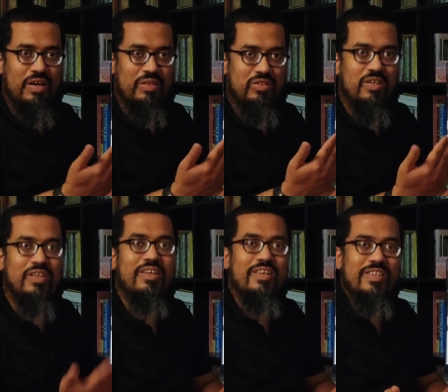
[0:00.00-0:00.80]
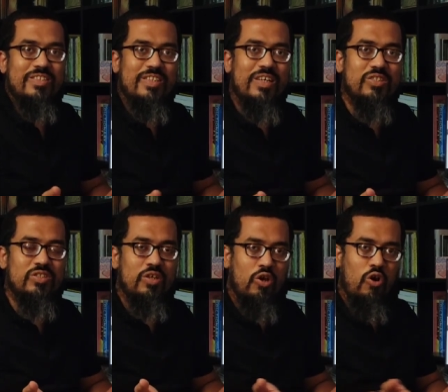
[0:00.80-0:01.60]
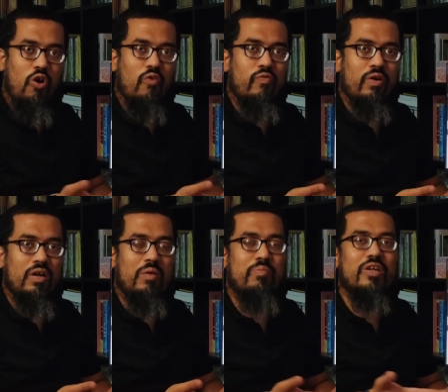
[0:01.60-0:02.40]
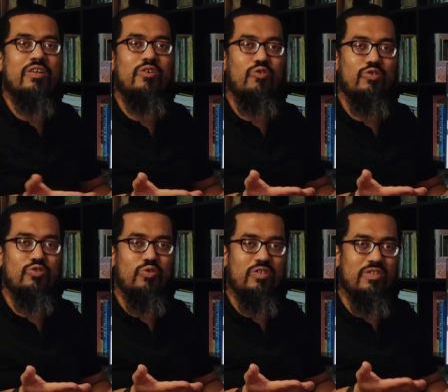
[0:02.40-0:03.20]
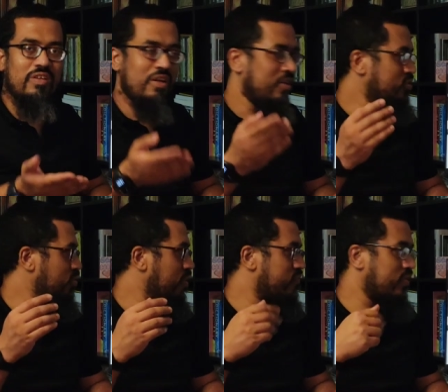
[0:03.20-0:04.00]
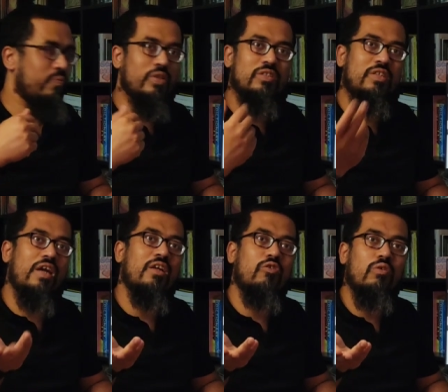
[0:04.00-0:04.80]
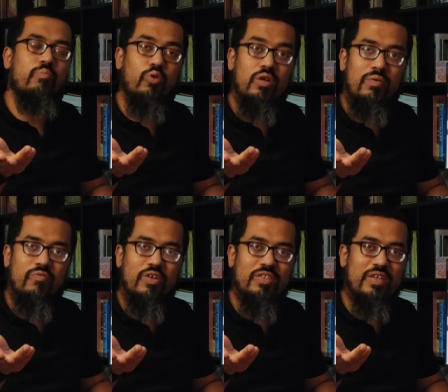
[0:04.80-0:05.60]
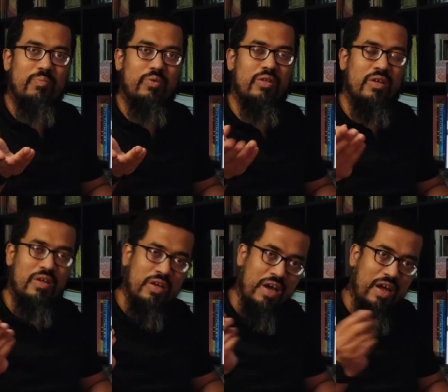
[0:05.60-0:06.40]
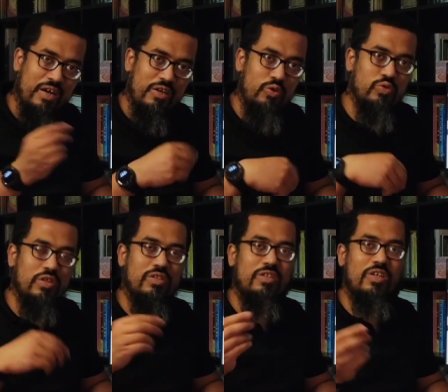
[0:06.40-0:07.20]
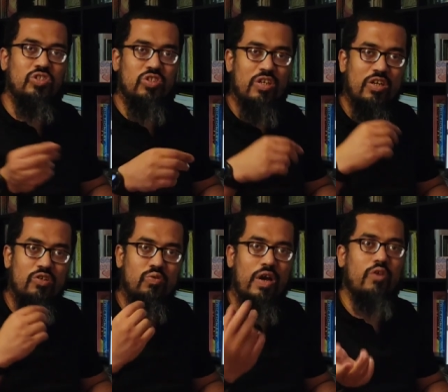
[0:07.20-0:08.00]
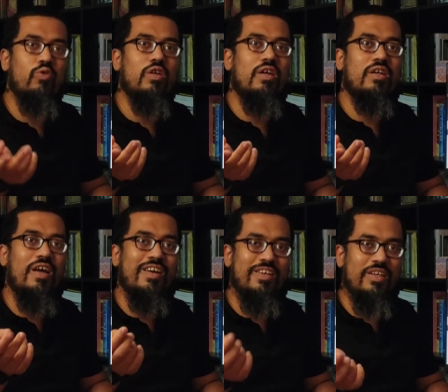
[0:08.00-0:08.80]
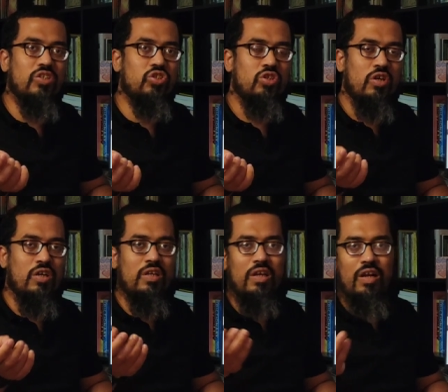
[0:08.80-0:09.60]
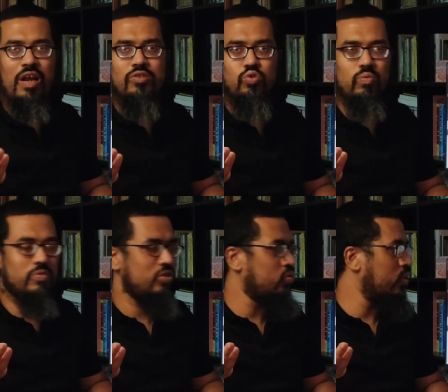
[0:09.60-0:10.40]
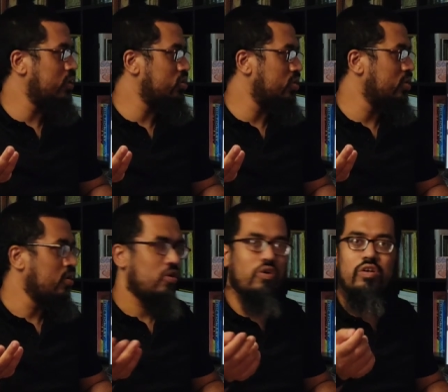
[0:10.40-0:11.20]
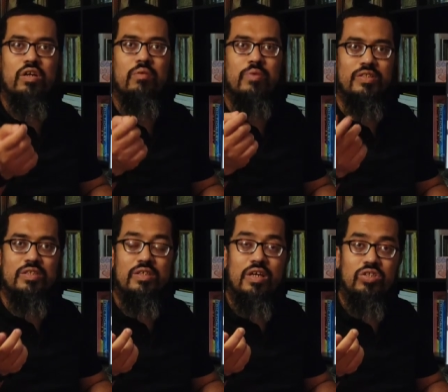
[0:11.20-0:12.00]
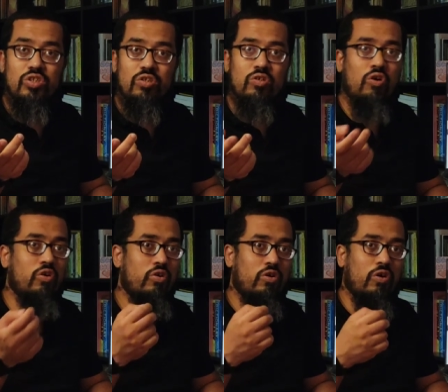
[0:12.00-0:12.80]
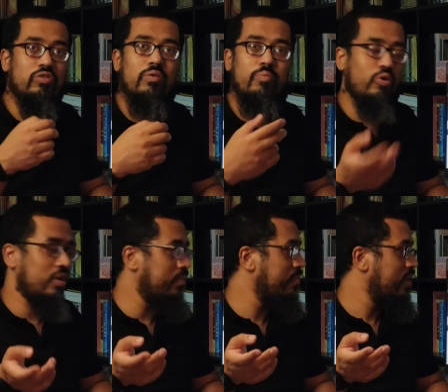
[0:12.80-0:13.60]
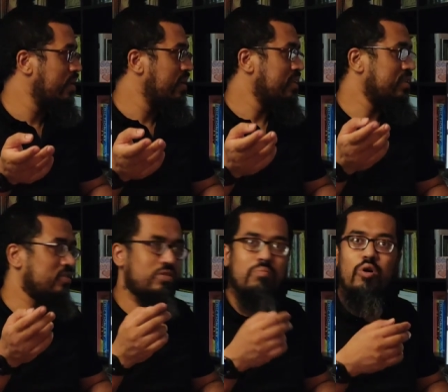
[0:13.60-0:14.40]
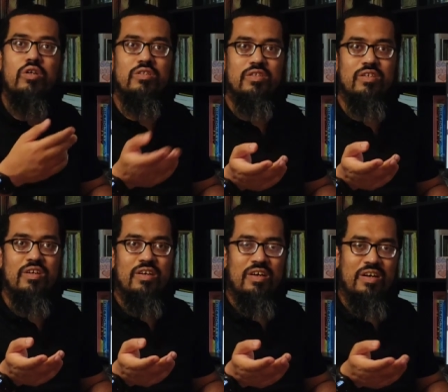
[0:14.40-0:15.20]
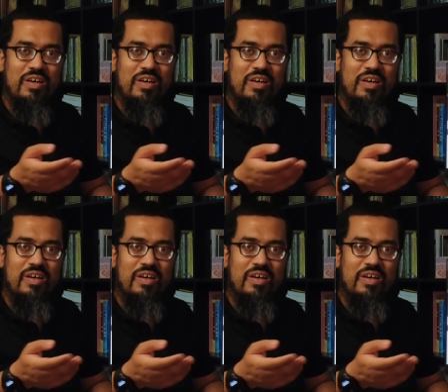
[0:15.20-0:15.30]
30 degrees less of completely horizontal. So if someone's standing on a podium, for example, and using the touchscreen to annotate and teach in a classroom situation or in a presentation or on the podium, this monitor